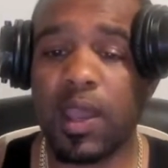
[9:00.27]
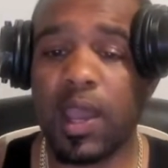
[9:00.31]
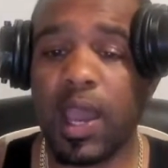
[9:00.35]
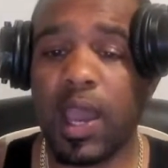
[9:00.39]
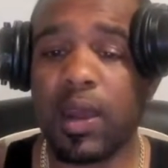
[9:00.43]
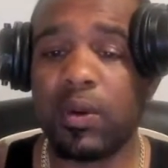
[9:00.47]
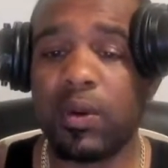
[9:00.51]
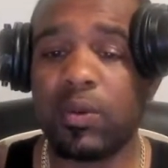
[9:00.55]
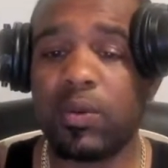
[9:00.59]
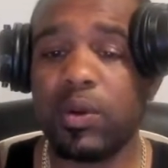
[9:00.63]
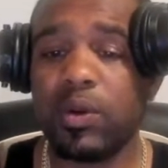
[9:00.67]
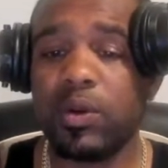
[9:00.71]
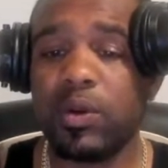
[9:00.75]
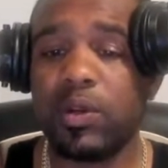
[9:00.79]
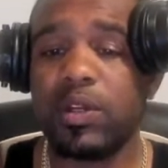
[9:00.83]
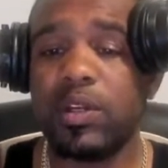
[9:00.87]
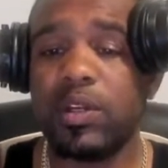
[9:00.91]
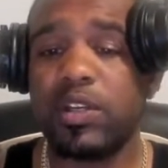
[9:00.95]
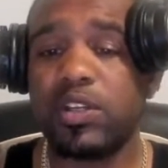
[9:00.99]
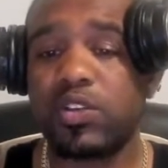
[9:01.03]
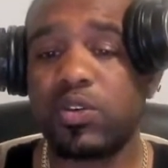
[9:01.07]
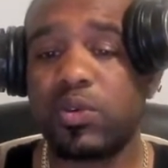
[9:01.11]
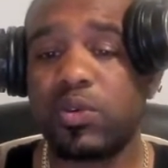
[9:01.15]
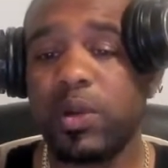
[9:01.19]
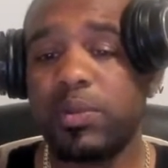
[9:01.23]
don't know the
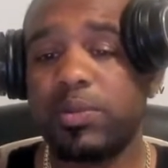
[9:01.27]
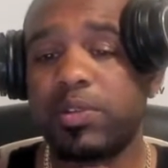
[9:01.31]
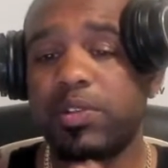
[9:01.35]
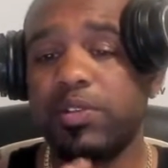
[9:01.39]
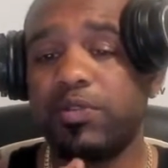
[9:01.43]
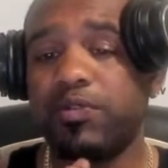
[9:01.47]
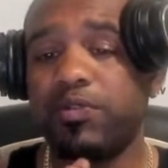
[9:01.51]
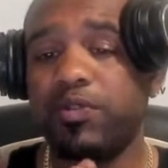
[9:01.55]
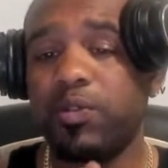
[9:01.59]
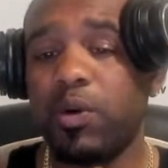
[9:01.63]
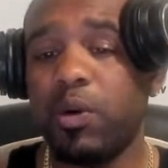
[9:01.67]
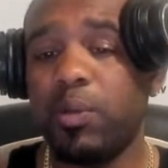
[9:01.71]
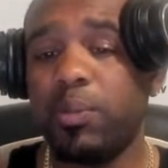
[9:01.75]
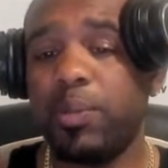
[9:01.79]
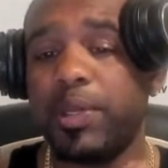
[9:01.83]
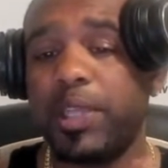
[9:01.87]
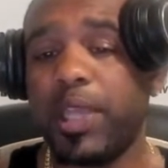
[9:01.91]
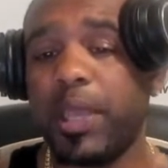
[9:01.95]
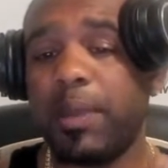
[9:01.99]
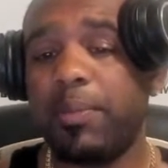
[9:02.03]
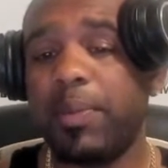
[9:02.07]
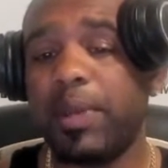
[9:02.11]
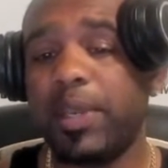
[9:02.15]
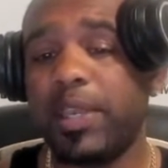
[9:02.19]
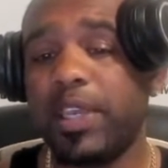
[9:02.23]
description for it, but
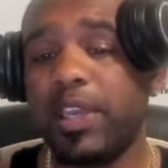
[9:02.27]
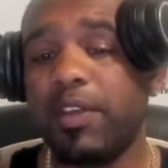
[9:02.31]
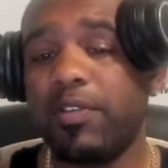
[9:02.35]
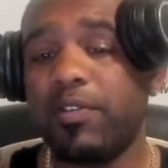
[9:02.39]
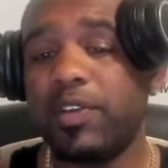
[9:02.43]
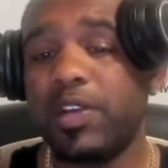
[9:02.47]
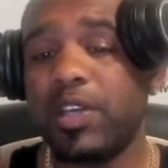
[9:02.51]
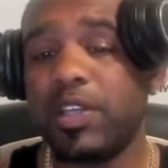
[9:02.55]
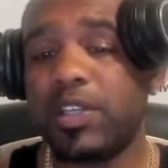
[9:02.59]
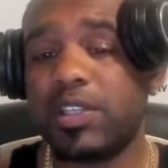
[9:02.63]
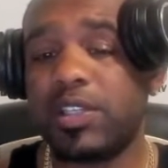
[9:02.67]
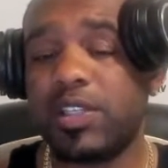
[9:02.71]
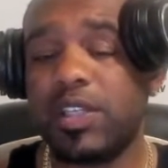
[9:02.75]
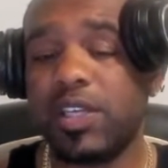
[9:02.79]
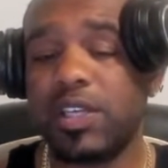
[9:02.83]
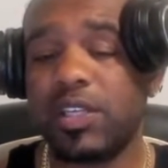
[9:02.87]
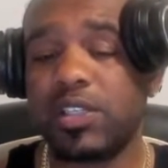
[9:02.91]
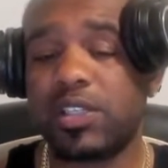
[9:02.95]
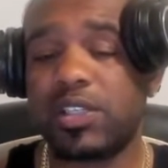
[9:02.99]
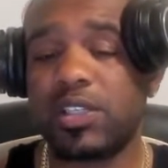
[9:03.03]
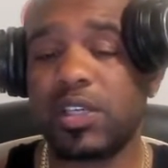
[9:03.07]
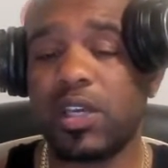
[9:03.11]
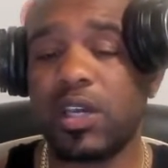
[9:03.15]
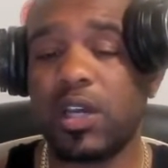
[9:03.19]
they've been giving us this